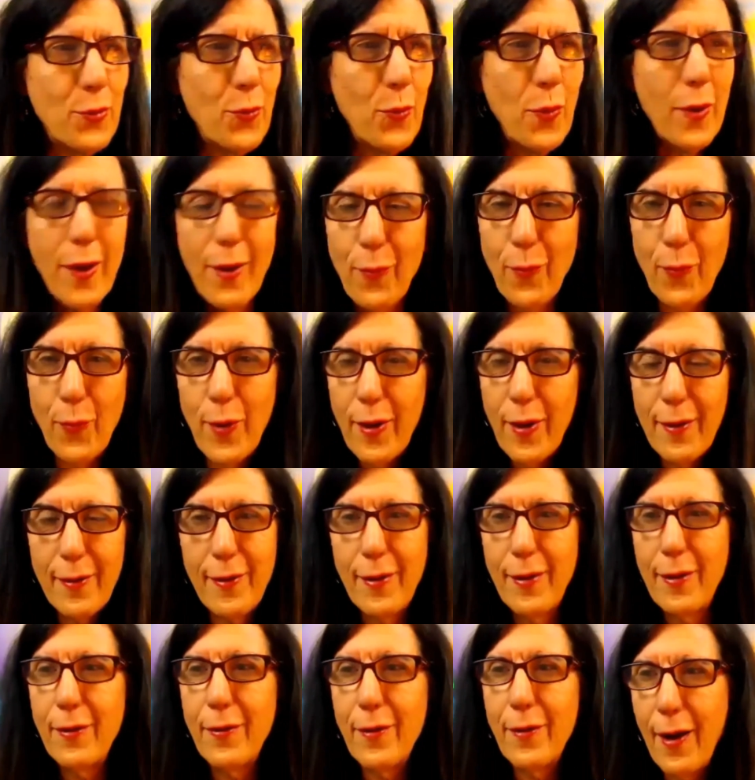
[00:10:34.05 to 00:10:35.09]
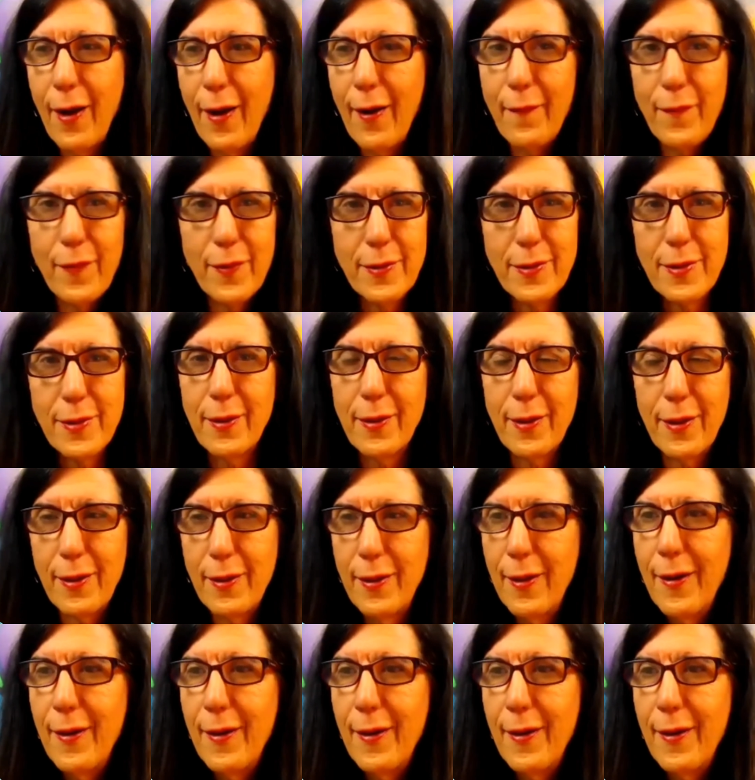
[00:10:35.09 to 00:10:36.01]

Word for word: What what they're obviously